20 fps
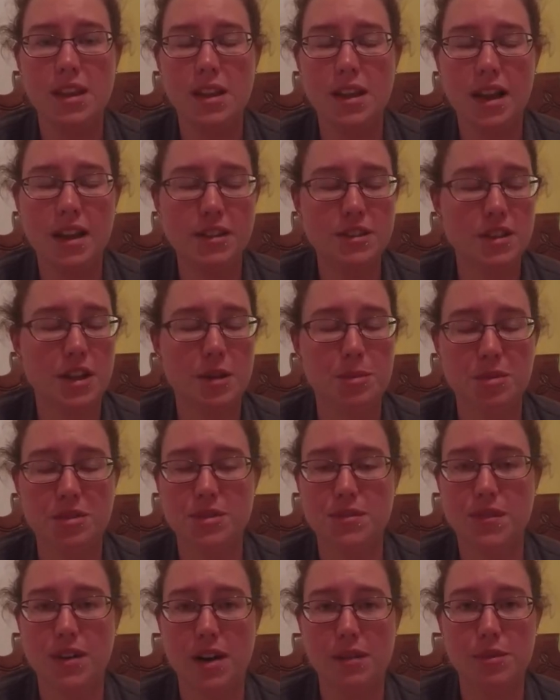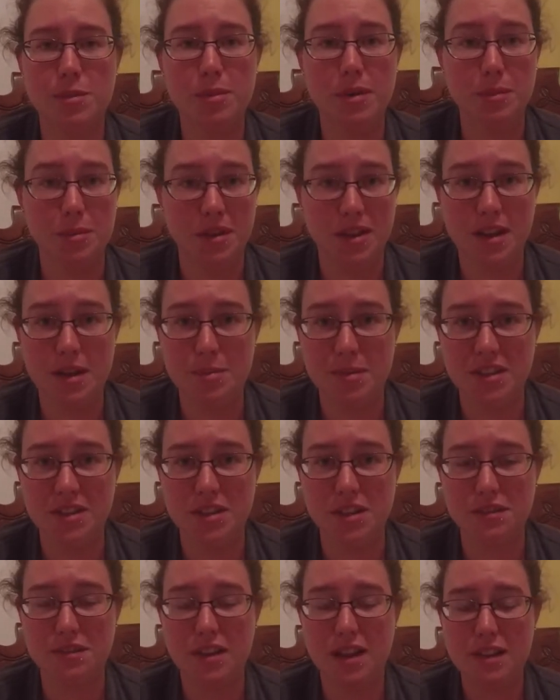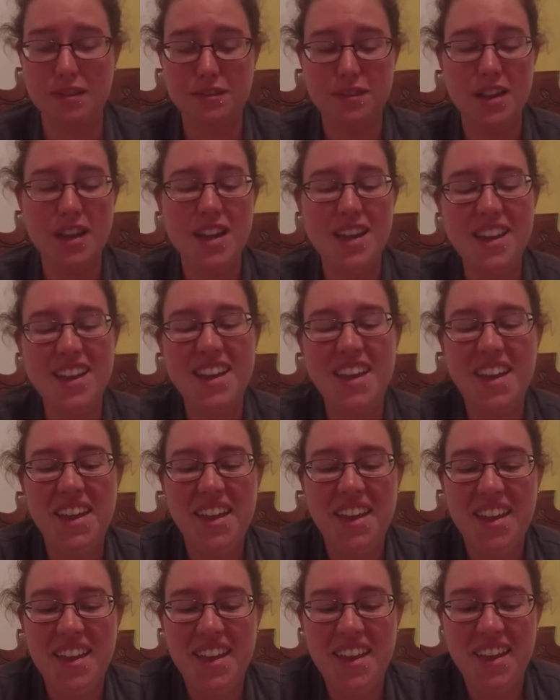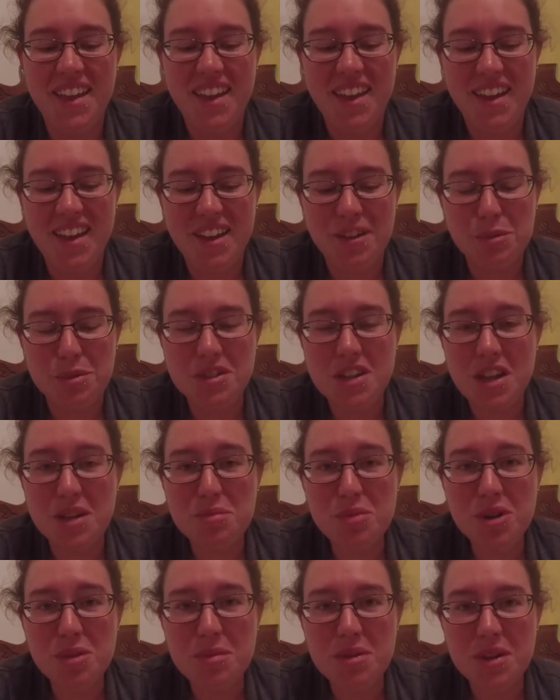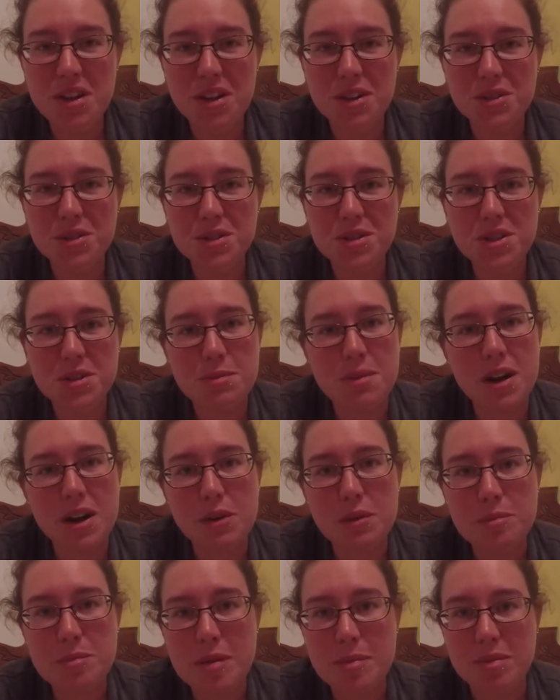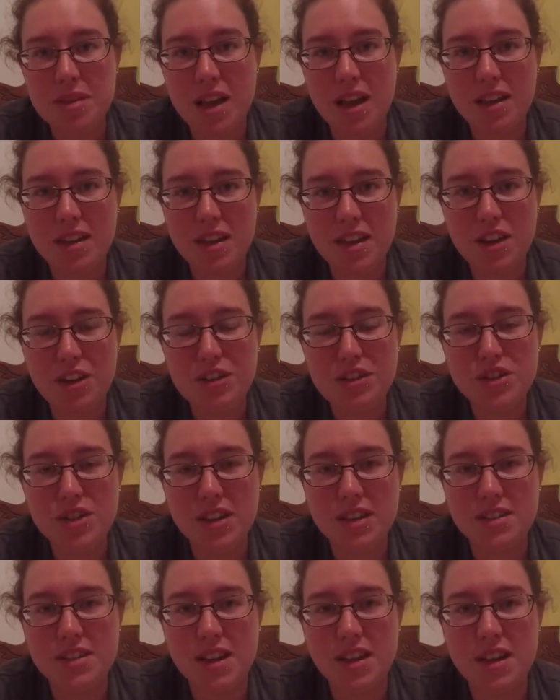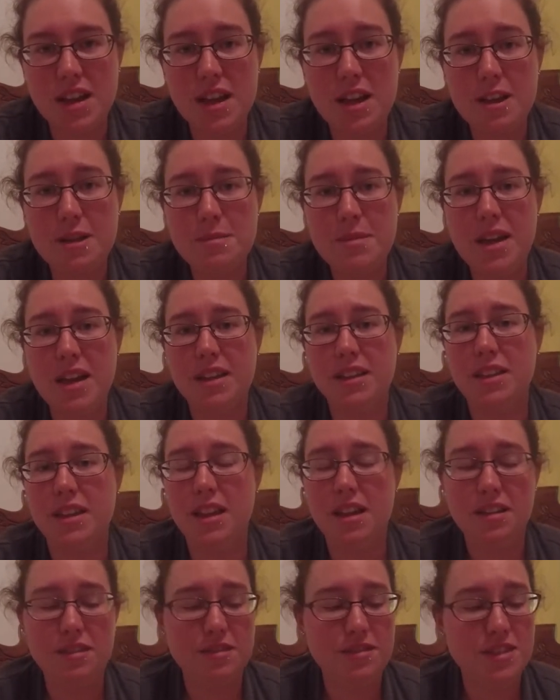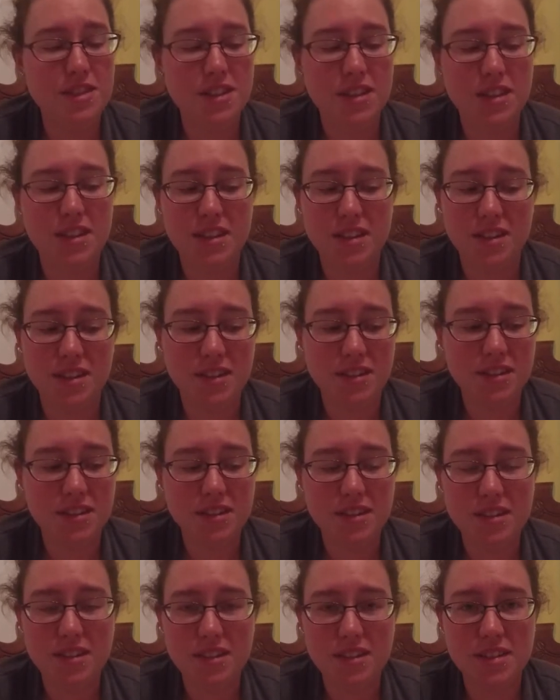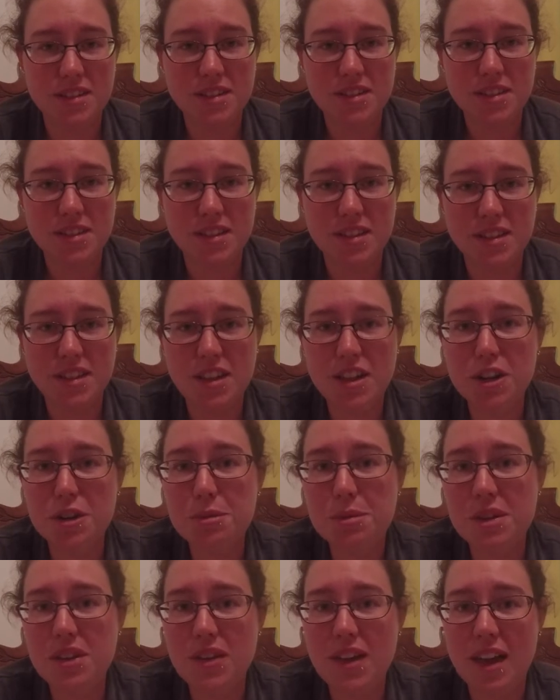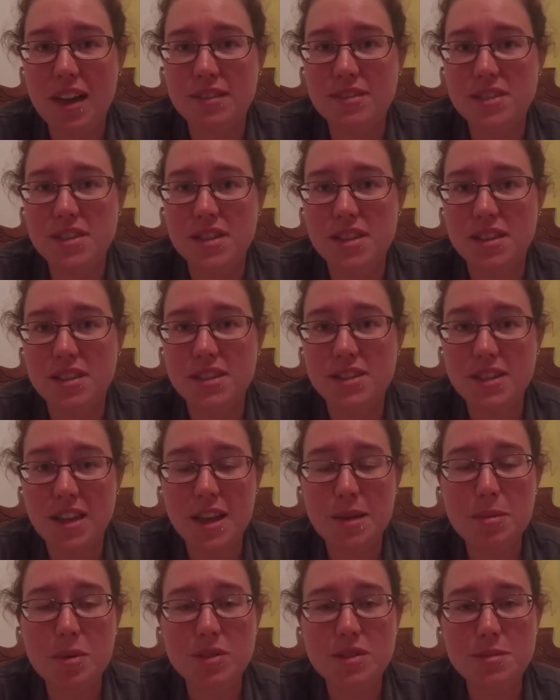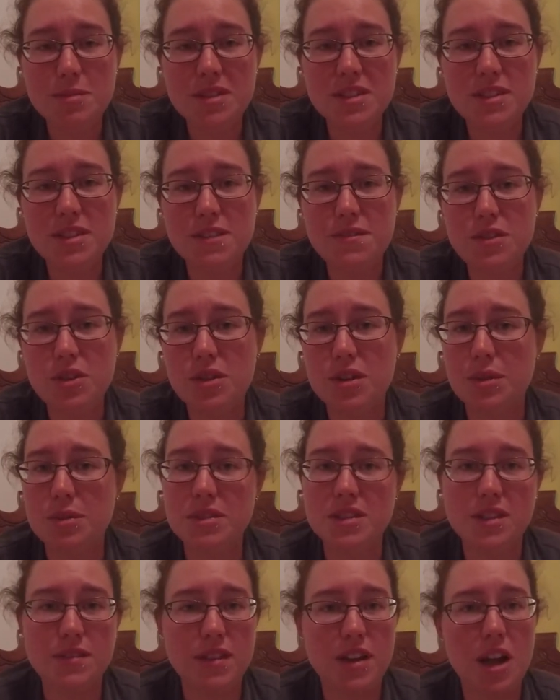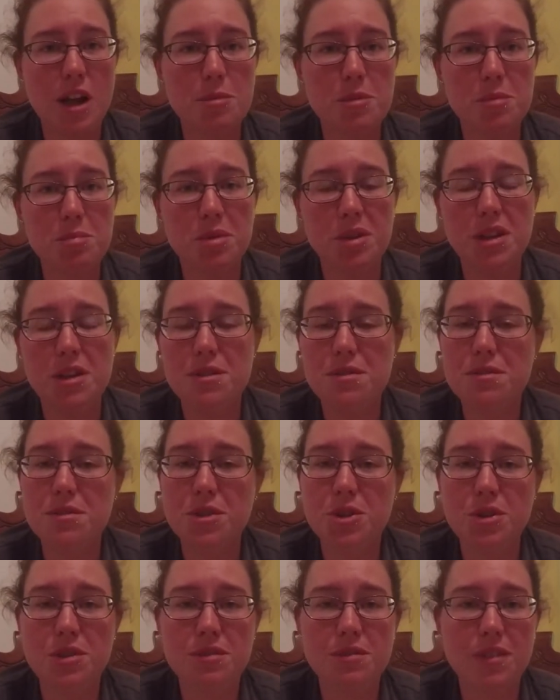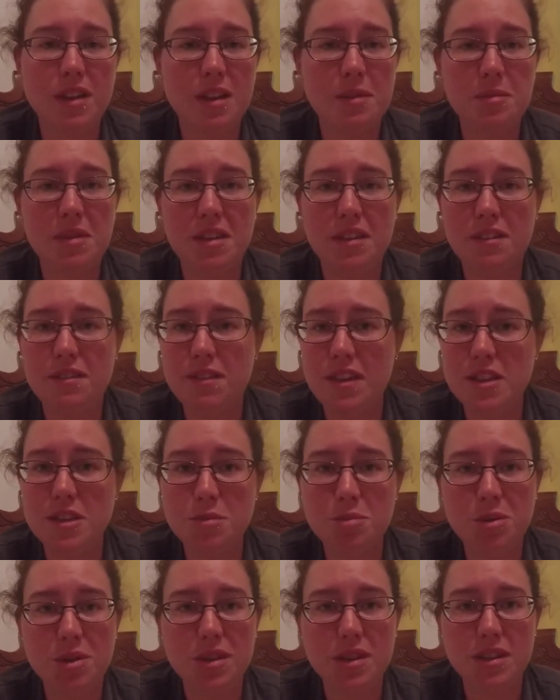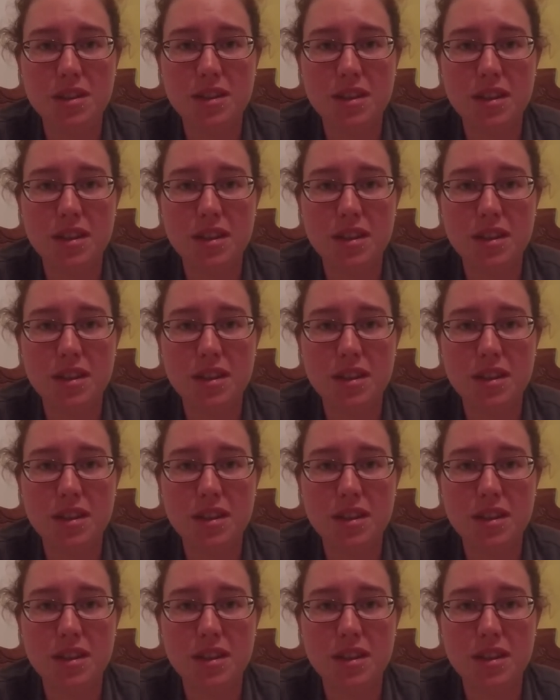I could talk about this forever, but I'm going to cut myself off. We'll talk more about characters tomorrow on my blog at carriejellick.com. I'd love to hear what you have to say about some of this stuff. You can always leave a comment below, or you can find me Facebook,